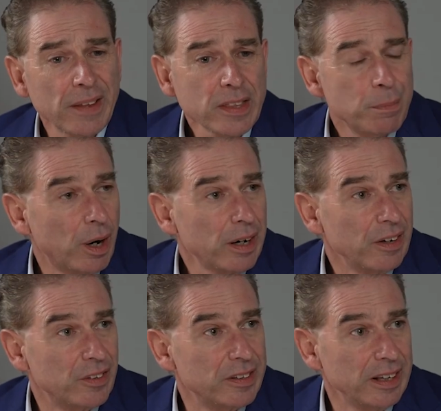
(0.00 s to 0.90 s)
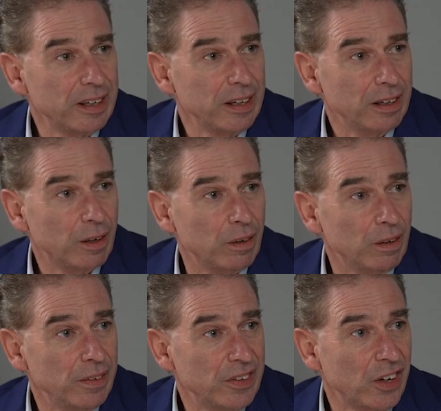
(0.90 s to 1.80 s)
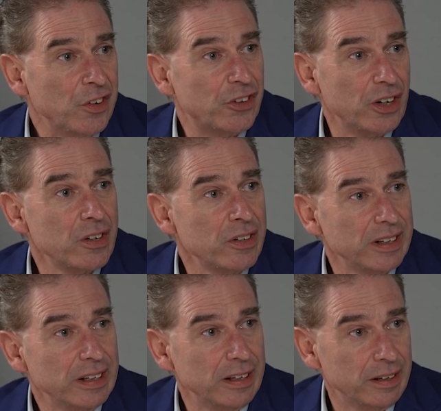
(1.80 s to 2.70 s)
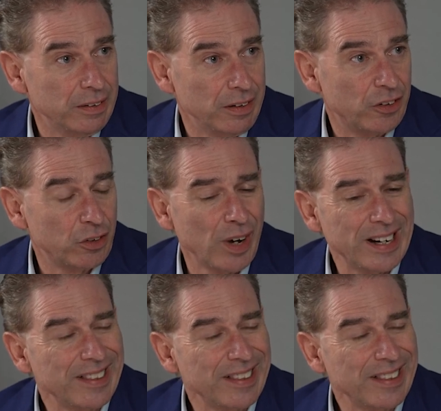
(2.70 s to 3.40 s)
I think the markets are taking all this uncertainty in stride.